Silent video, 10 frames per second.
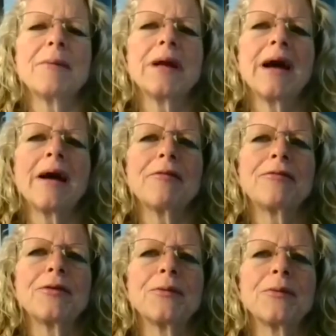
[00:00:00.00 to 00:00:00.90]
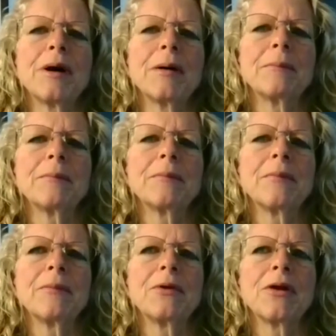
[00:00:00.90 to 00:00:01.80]
we have to,
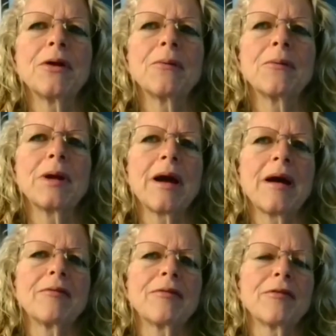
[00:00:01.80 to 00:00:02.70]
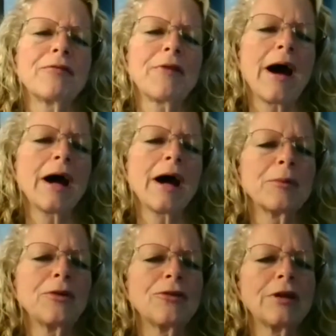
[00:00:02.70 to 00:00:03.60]
we have a fog
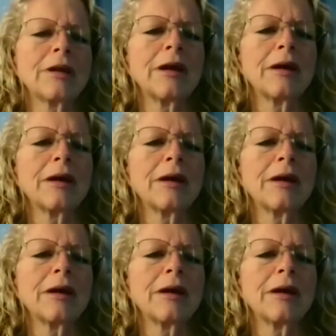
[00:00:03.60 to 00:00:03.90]
machine